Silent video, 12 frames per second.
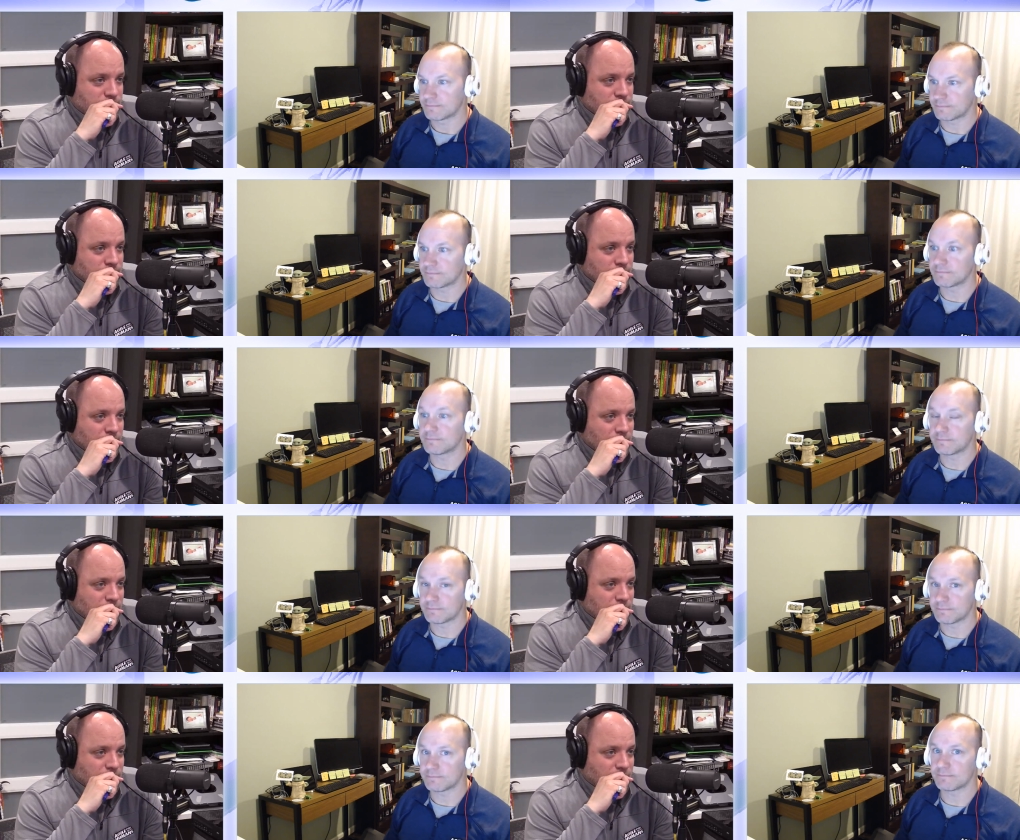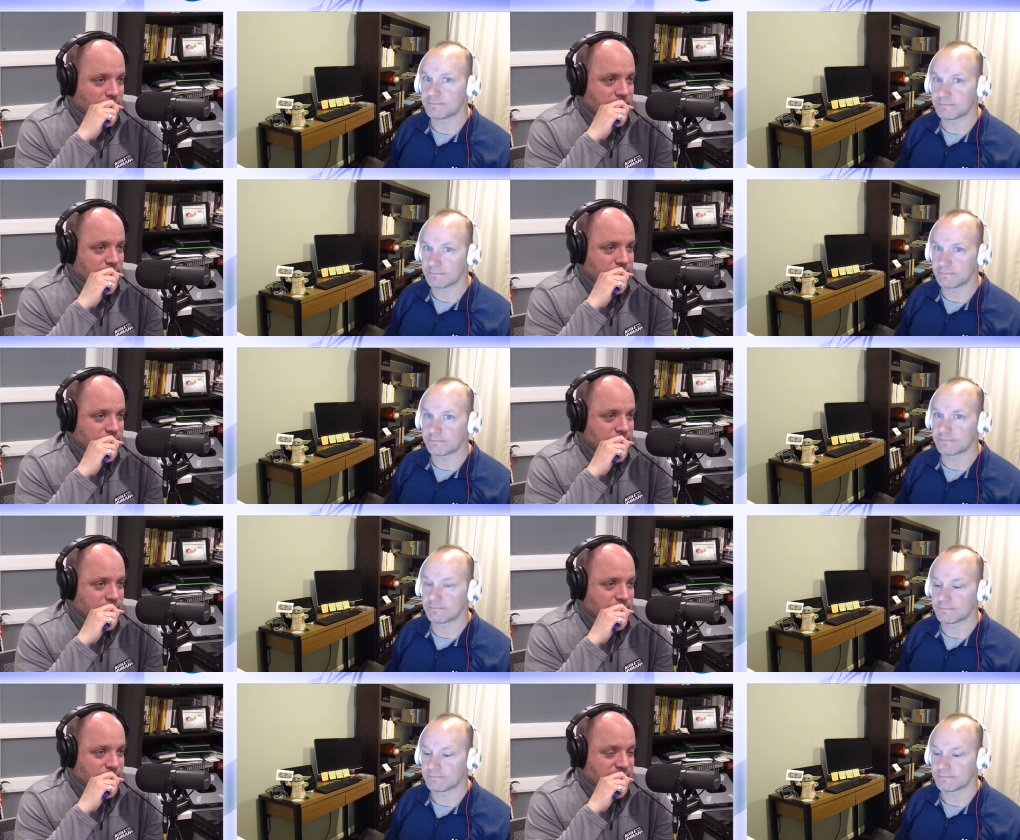Speaker 1: mm -hmm. right?
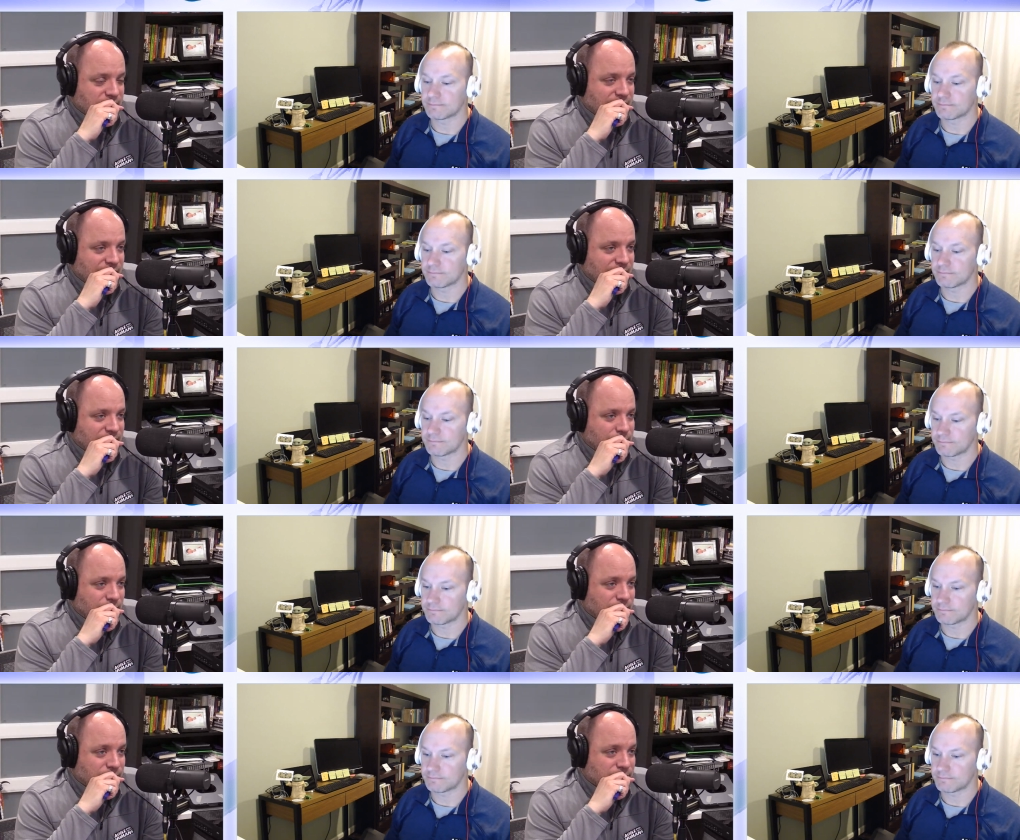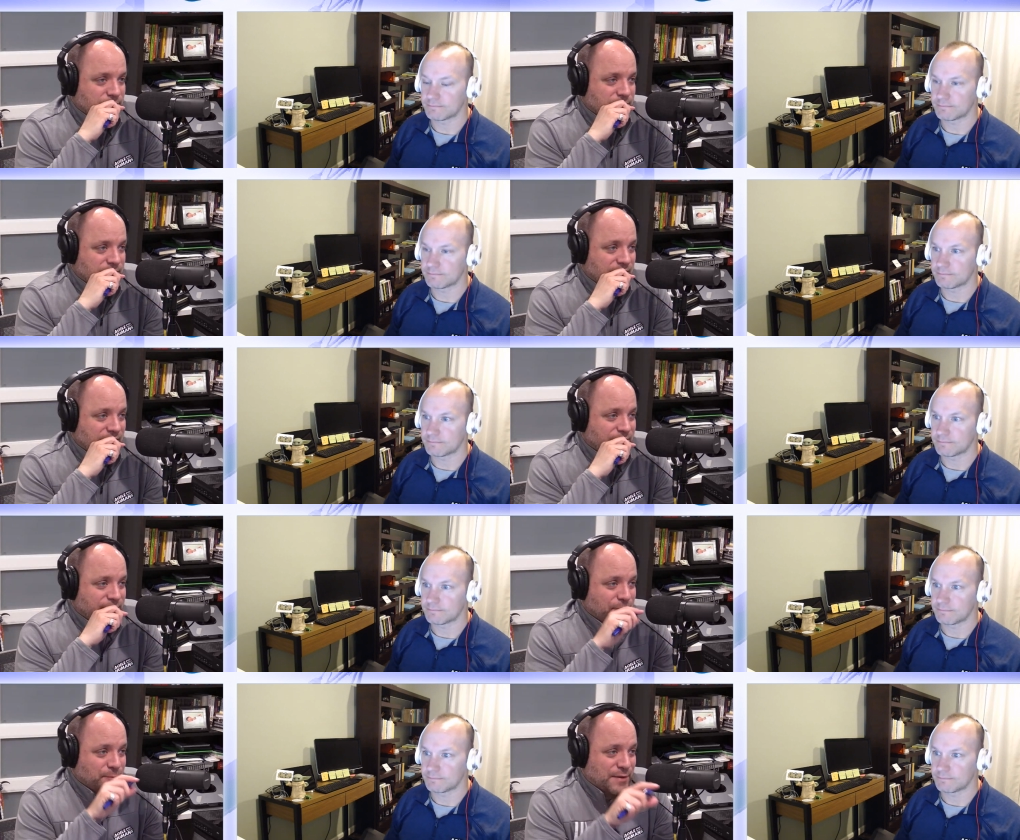But uh, it's one of those where you kind of
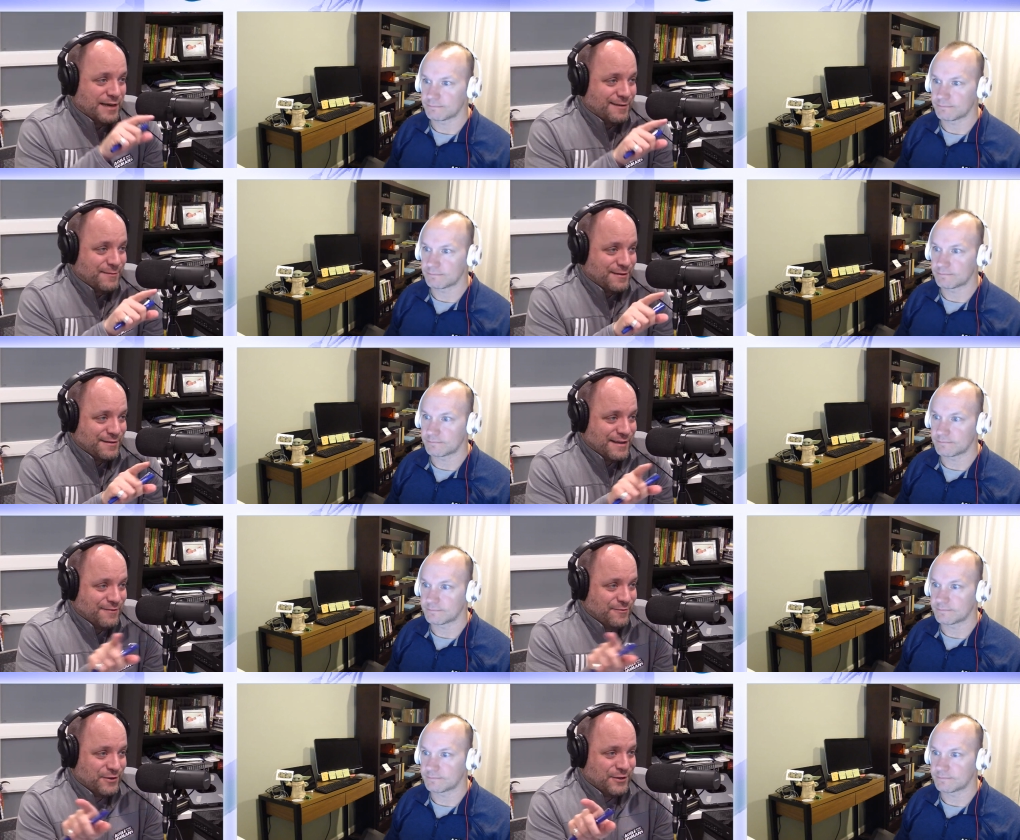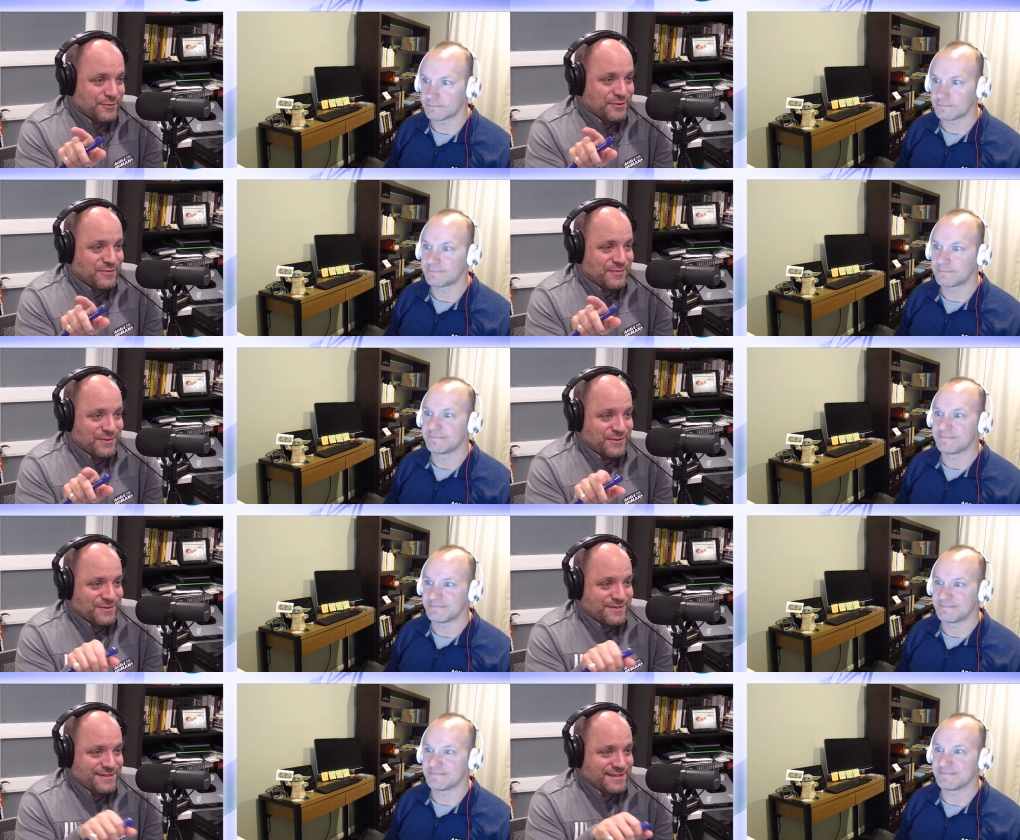feel bad about that one going through.
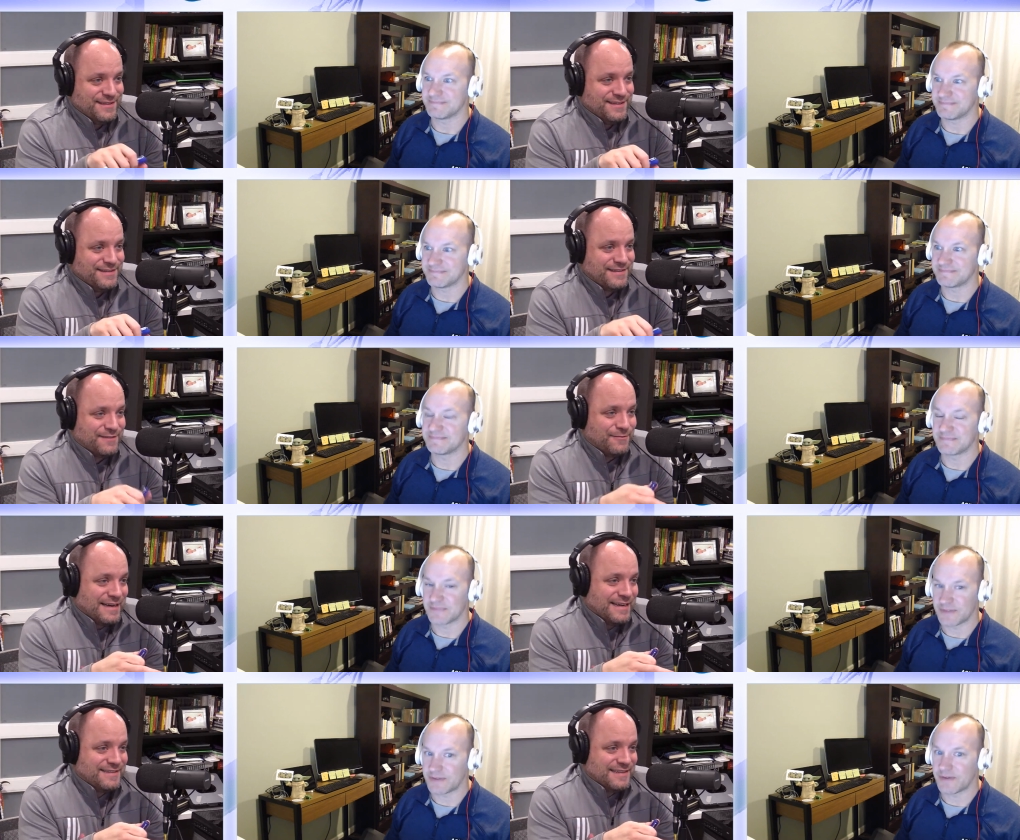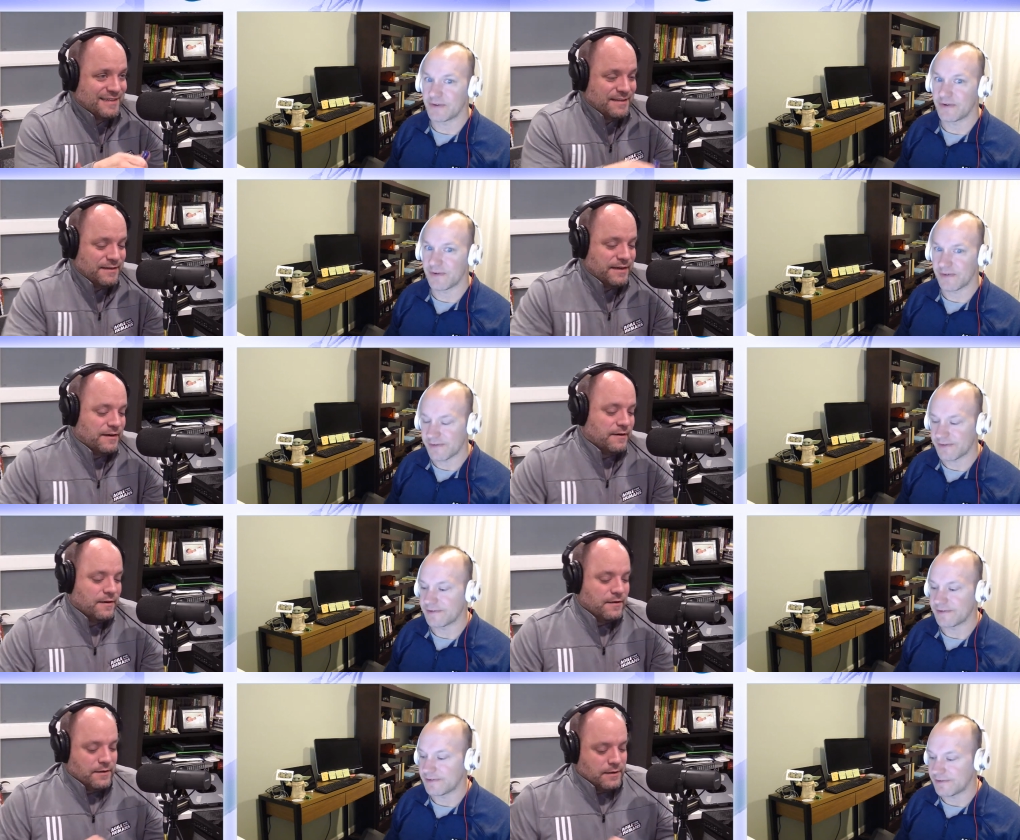Mm -hmm. like, why is it in there?
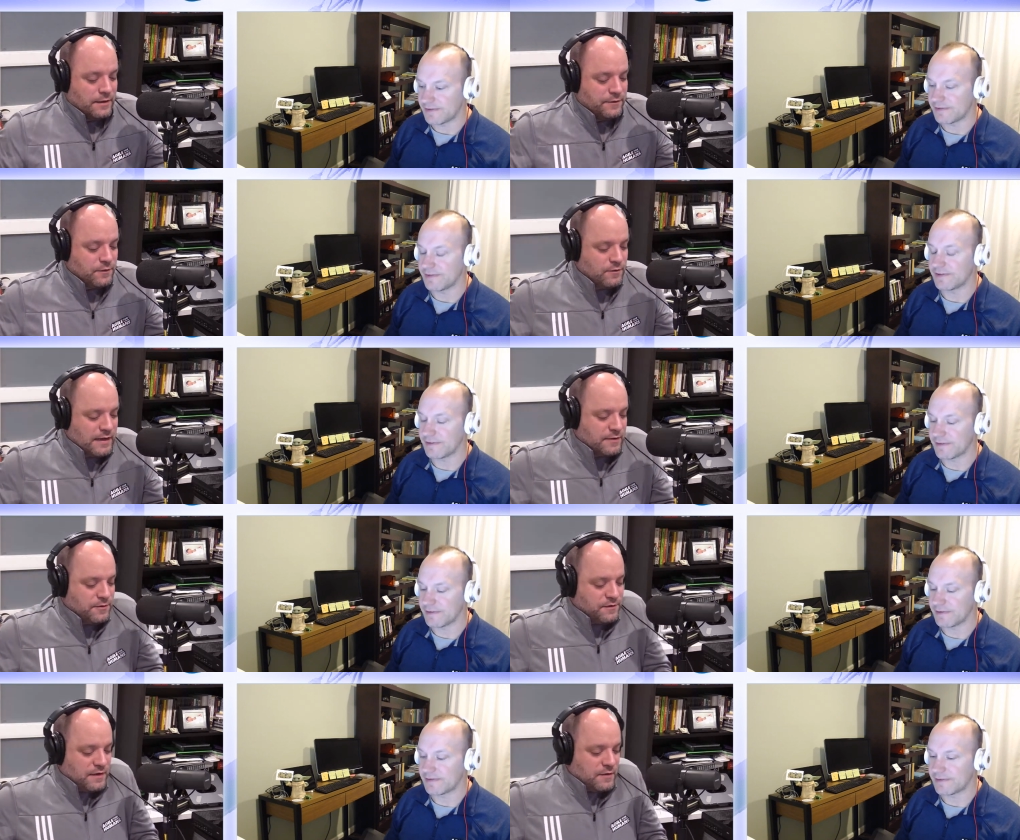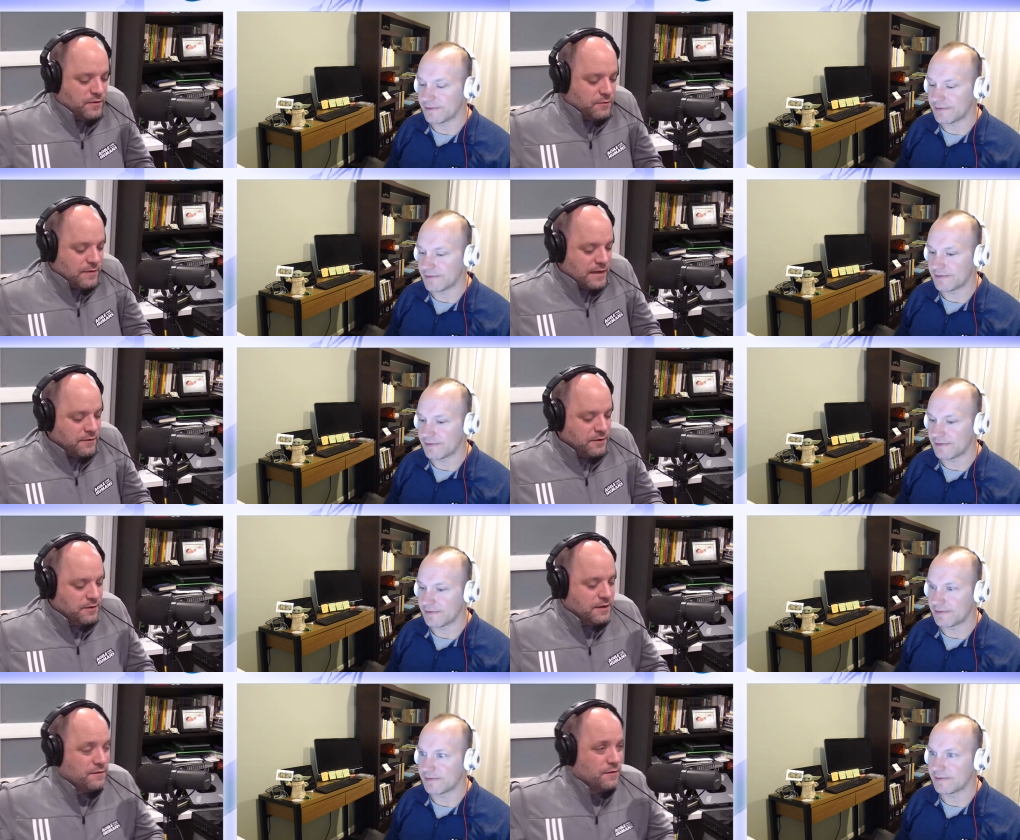And so, yeah. like we said, we'd rather you
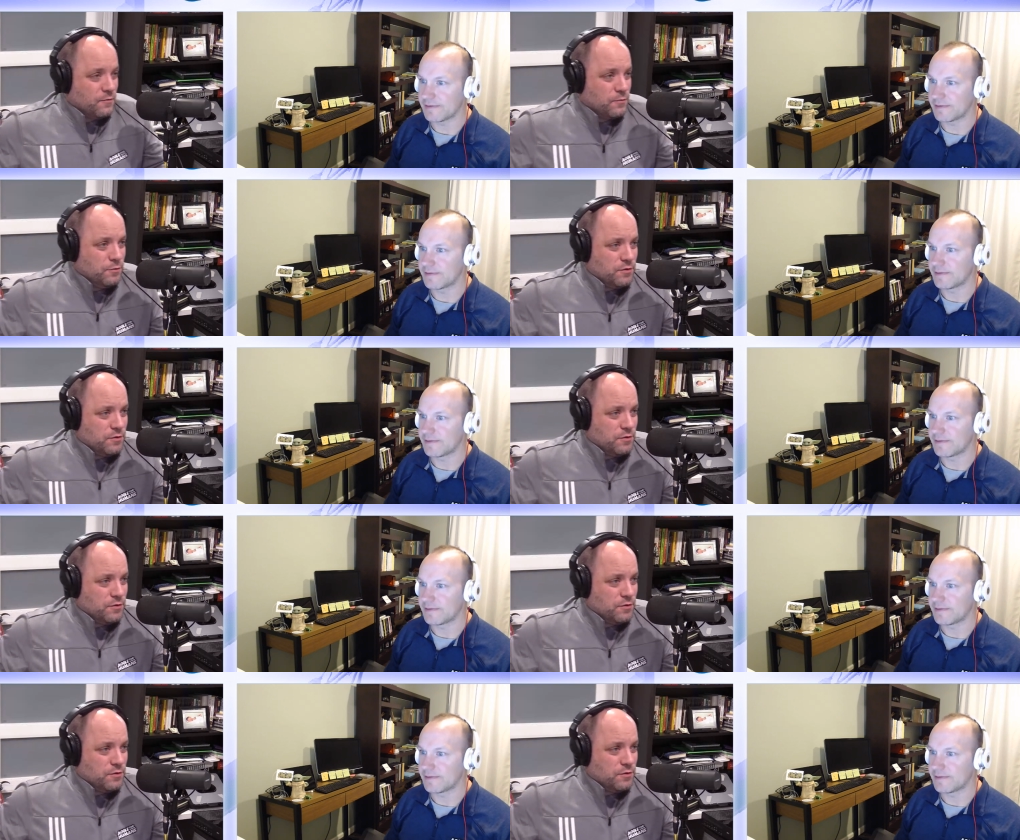get to the root